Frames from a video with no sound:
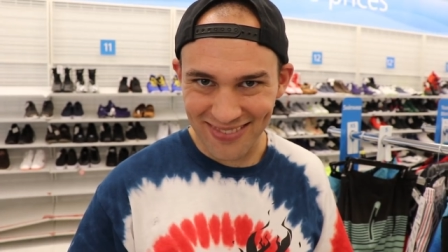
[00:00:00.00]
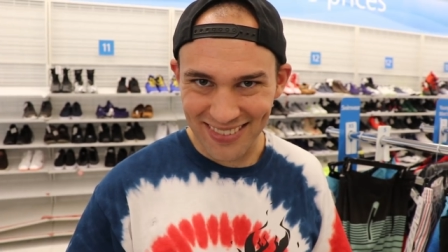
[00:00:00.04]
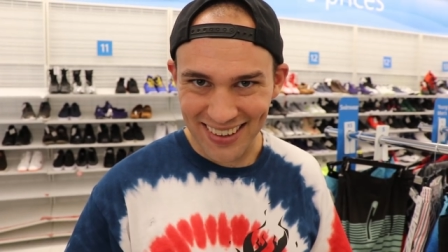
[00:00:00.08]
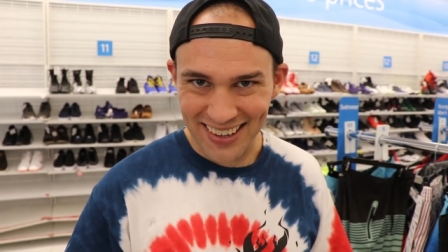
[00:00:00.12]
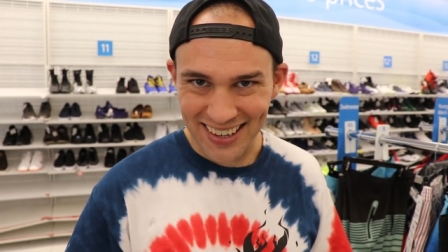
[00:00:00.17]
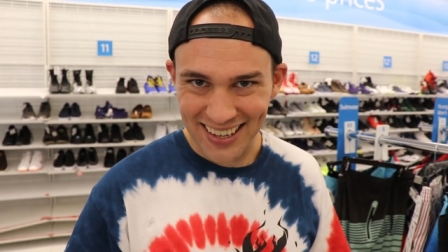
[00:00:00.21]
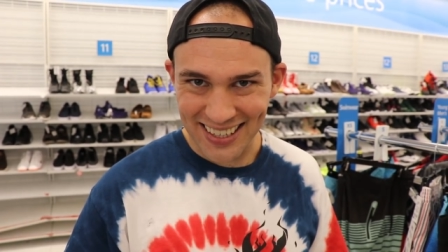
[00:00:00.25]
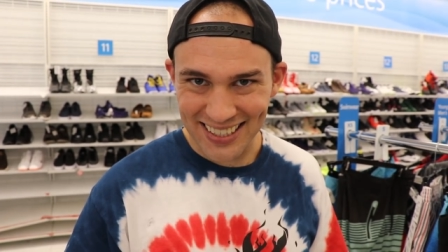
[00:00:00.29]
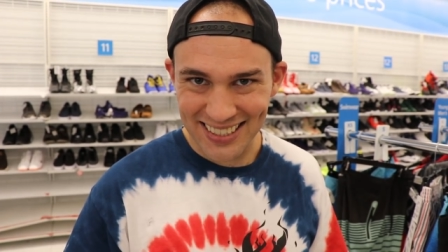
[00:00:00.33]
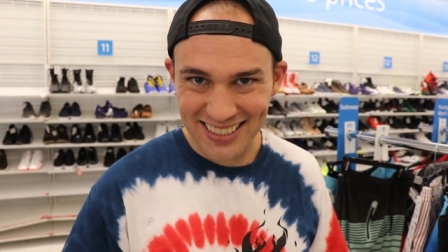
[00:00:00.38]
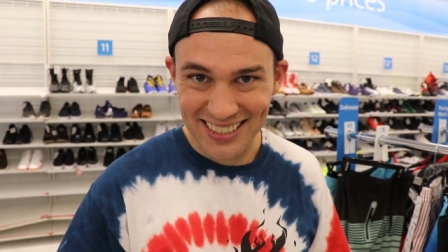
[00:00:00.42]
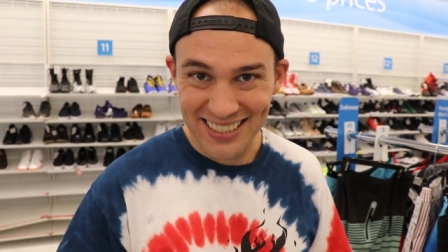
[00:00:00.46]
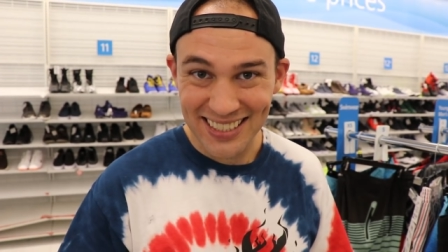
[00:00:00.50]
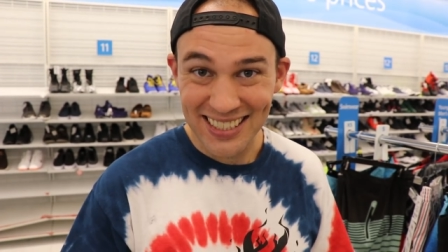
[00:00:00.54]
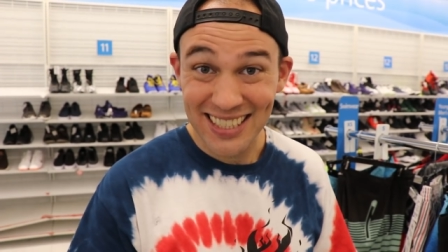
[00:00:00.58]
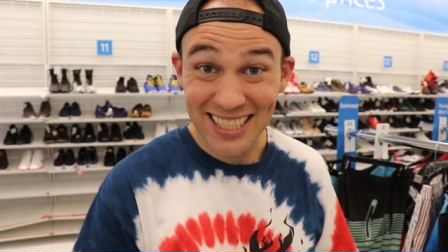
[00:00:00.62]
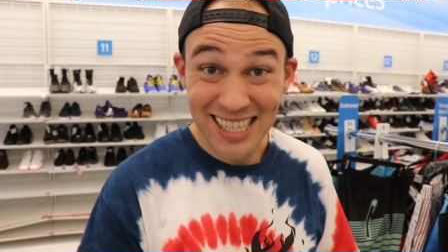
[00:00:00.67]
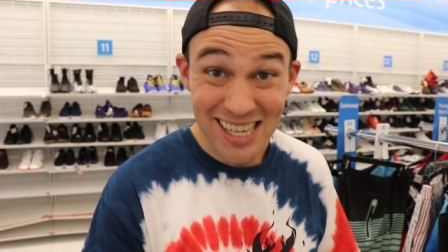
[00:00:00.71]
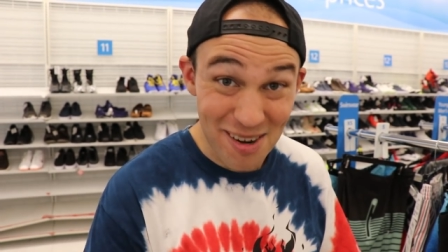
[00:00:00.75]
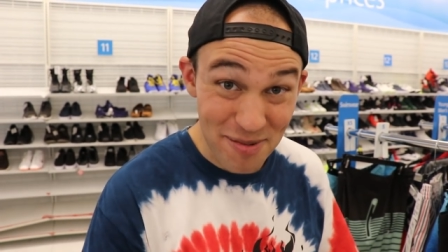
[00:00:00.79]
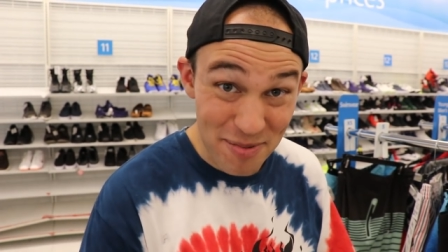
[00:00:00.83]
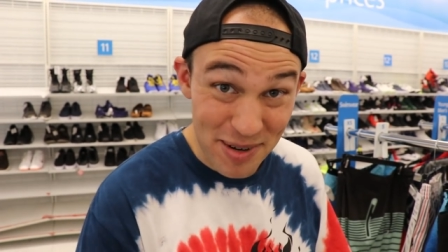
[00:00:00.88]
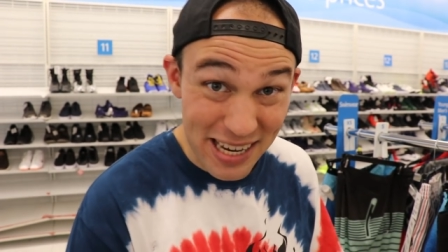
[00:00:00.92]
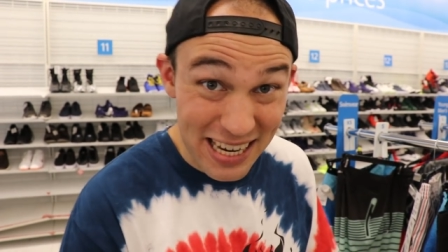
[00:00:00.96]
You wanted to live
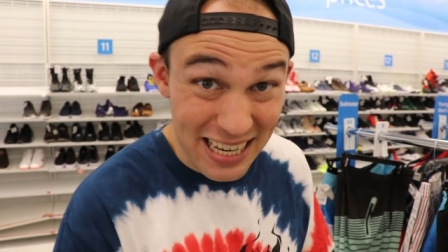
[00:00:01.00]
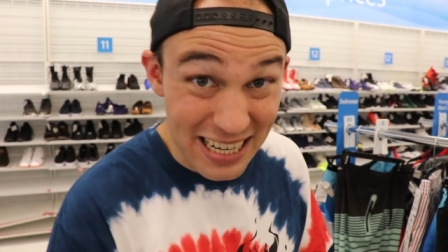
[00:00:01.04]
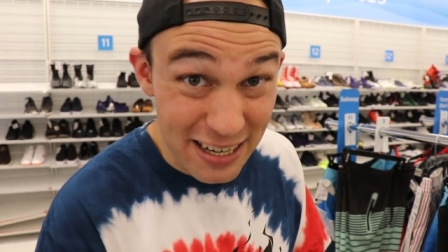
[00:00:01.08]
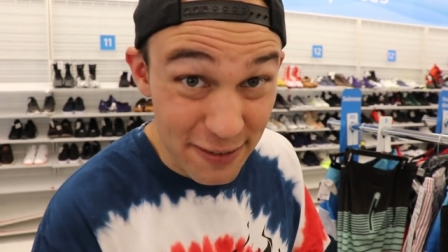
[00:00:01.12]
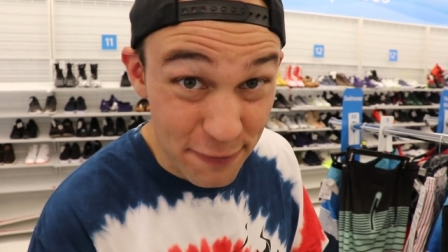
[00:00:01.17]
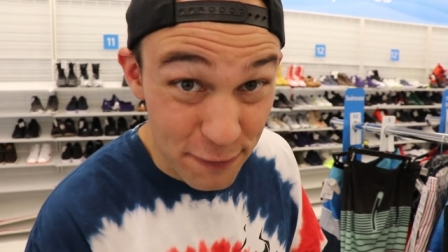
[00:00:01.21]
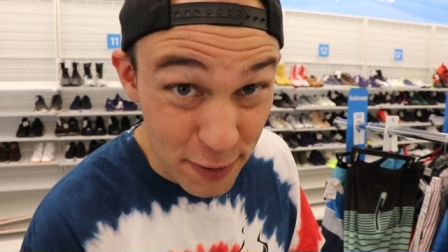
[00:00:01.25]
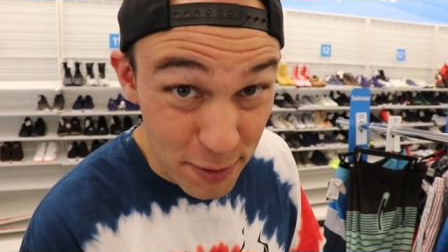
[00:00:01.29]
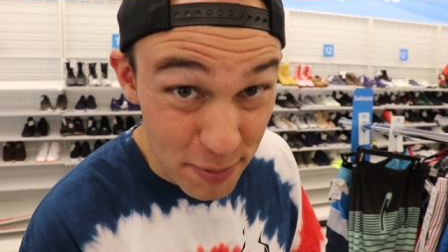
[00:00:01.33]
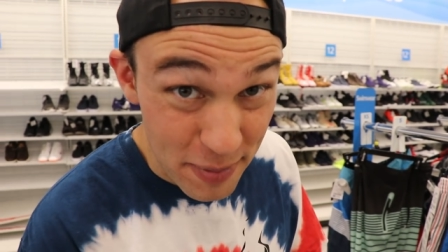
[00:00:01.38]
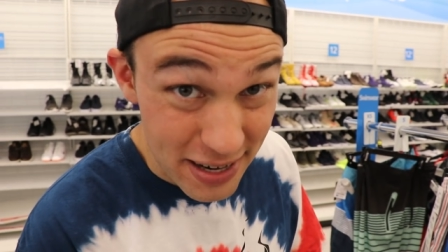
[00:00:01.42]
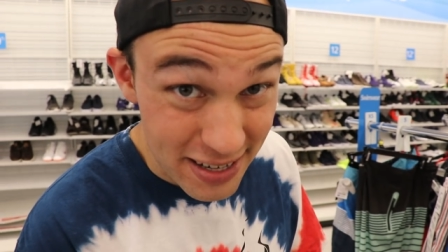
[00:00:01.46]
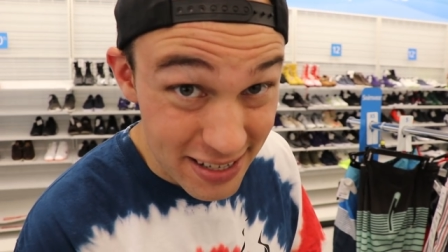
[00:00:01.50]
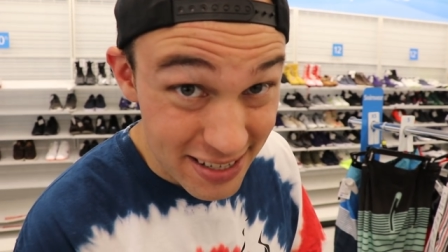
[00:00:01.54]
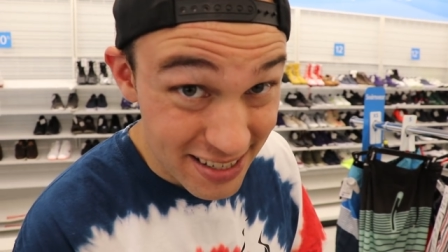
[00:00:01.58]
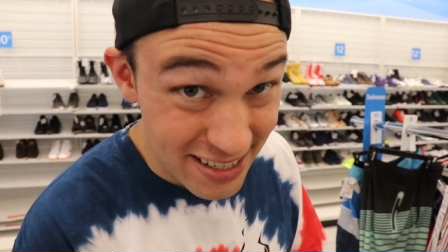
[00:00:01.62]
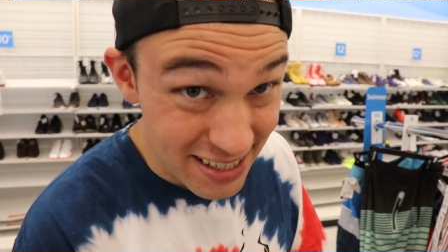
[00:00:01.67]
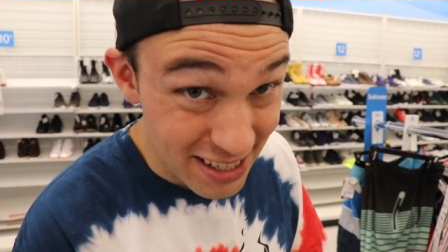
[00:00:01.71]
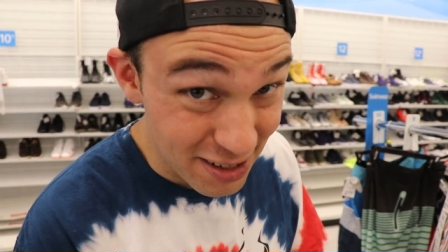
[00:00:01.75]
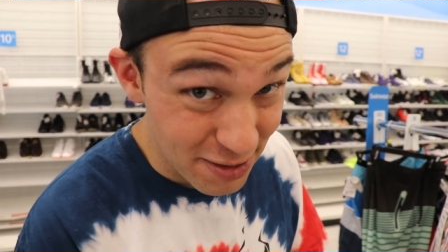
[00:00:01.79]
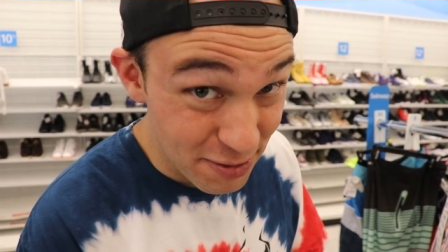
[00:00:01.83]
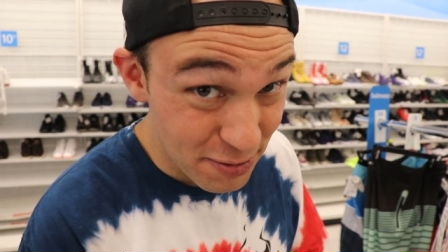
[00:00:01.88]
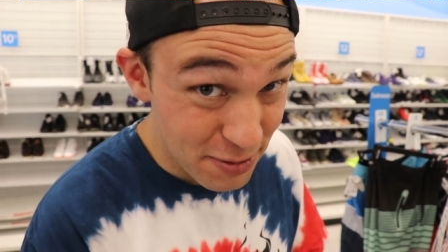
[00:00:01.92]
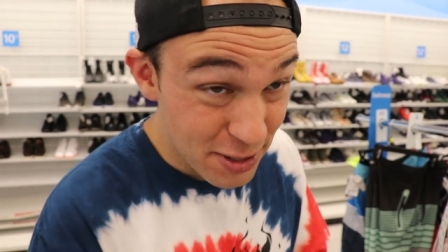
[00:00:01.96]
with SpongeBob. I'll get it for
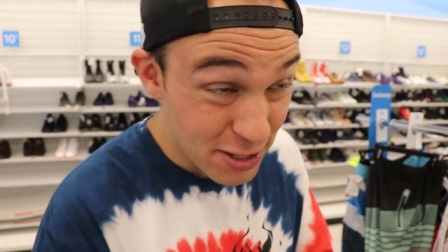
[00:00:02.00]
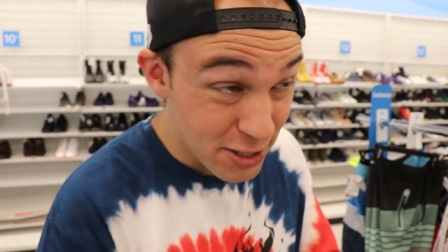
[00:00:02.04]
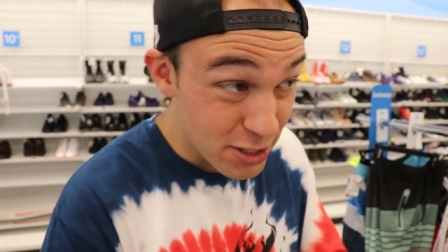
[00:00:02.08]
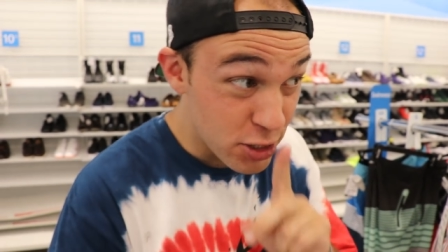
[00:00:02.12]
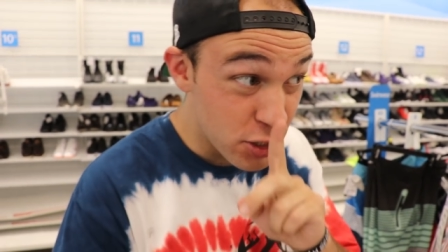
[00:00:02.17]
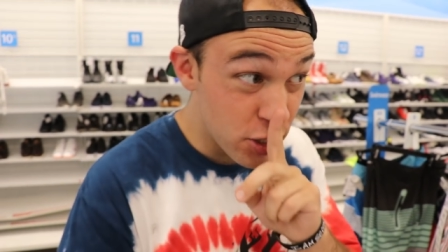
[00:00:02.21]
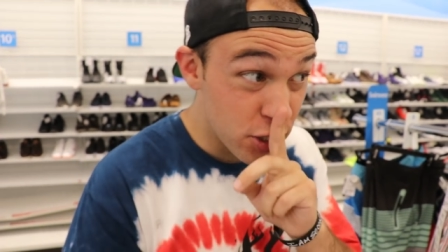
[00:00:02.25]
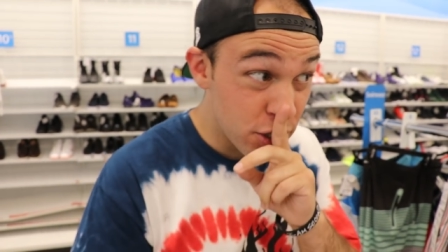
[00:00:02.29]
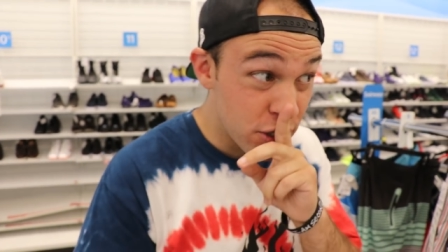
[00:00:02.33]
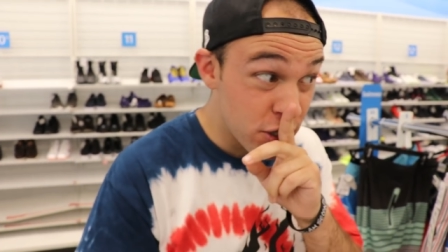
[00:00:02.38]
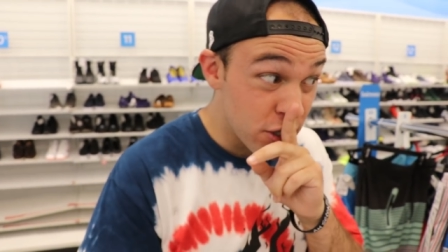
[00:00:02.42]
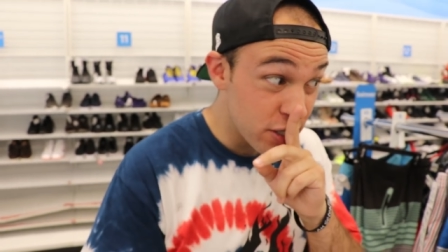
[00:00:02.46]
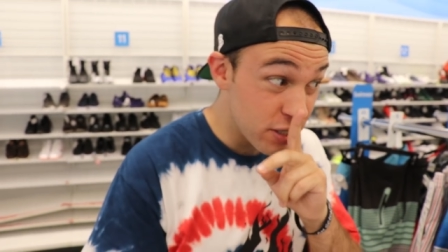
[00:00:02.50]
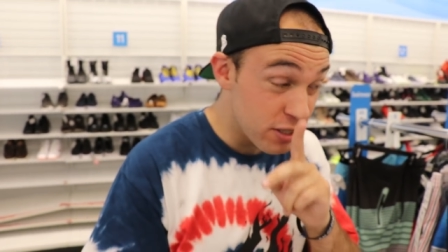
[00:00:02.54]
myself. Shh.